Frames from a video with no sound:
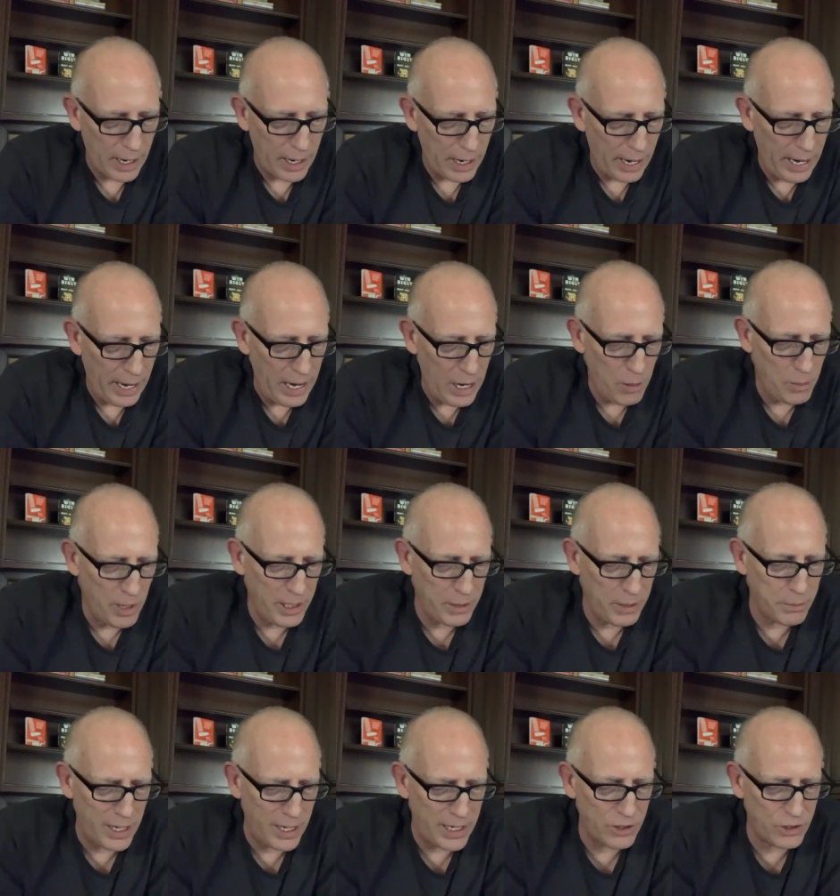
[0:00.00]
How many
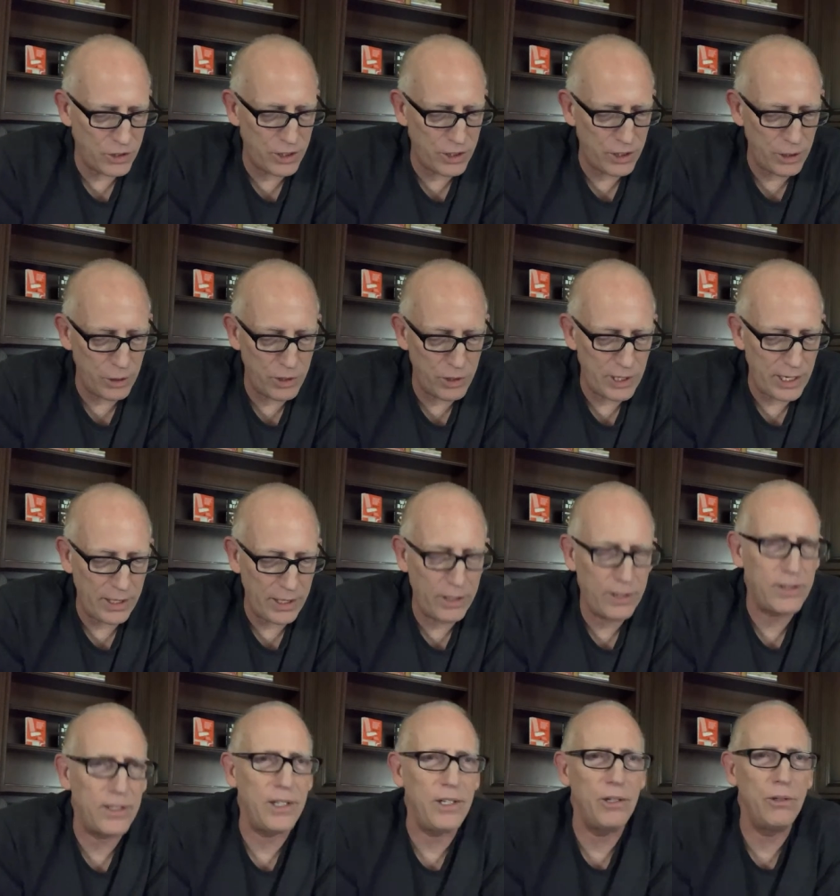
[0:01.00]
meds do you take
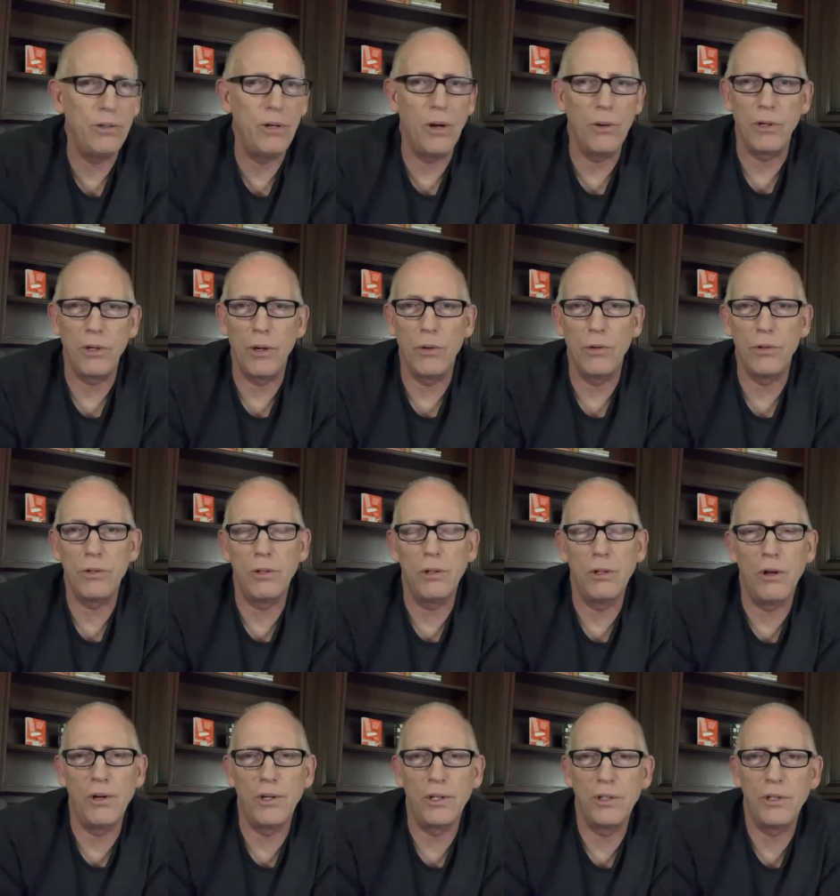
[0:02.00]
that you don't know the
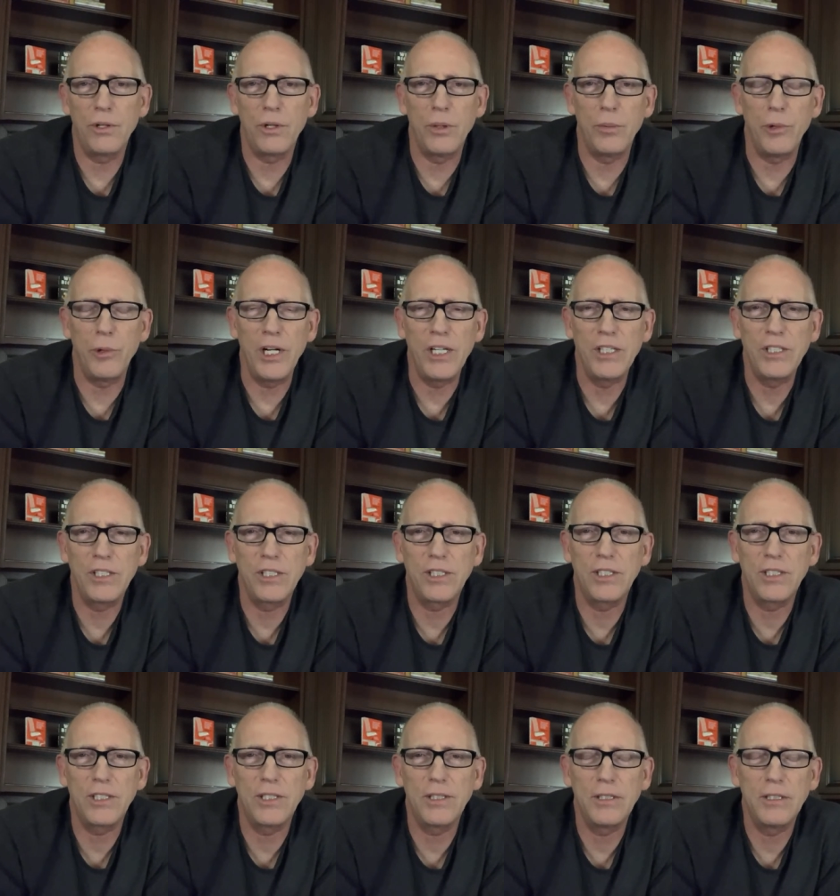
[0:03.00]
long term
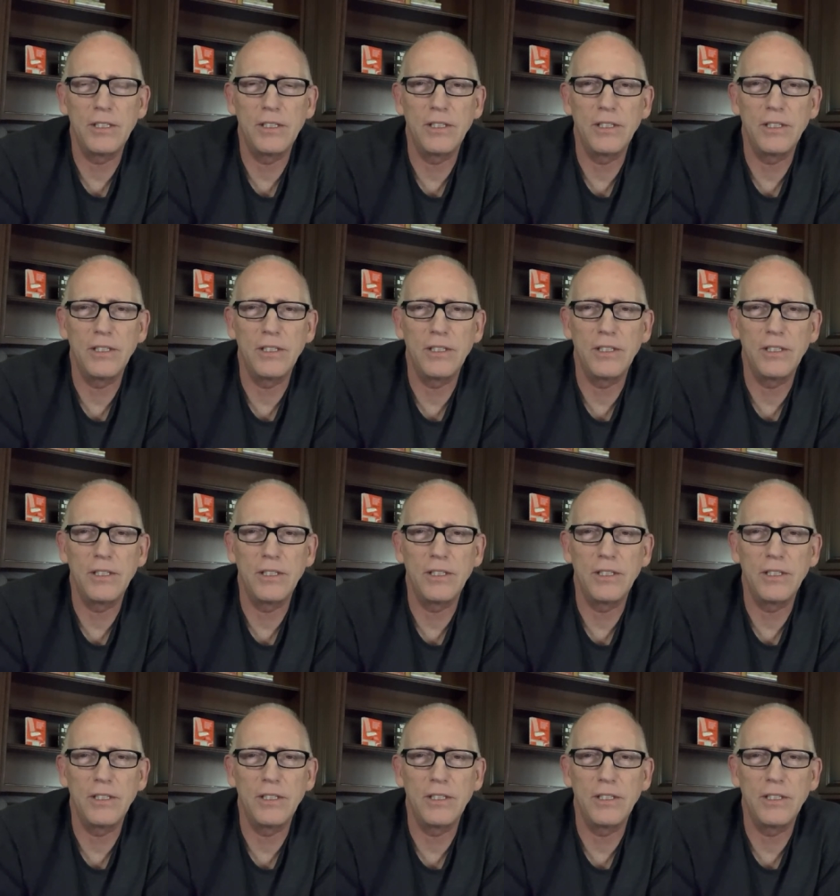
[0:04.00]
risks?